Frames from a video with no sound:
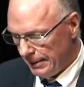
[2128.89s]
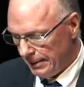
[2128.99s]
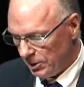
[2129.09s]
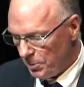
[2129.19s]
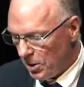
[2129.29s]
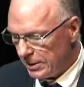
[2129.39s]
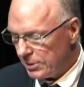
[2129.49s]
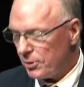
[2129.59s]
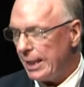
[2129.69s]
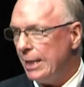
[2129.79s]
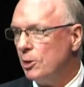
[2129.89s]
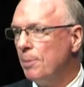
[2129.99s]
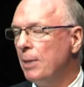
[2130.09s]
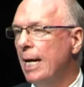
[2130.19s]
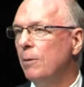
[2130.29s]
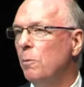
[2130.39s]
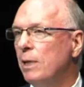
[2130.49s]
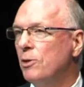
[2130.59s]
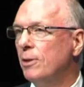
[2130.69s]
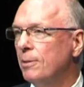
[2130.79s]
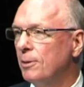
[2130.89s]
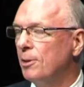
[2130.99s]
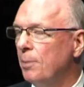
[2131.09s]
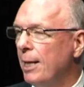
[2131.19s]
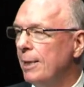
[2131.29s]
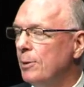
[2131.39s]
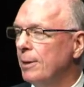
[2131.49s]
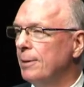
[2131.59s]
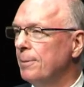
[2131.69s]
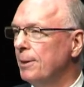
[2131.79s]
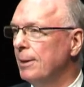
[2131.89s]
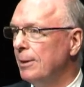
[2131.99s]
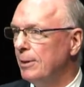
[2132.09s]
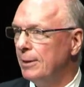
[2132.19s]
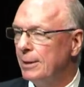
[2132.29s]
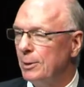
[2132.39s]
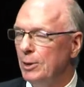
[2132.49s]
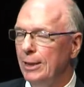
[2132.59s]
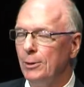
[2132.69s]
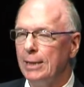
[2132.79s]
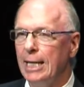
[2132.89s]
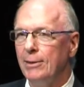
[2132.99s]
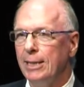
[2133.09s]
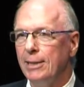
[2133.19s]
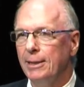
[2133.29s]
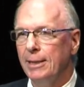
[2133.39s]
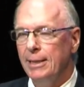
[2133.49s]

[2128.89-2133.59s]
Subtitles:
small district energy plant in Windsor. It supplies the casino down there.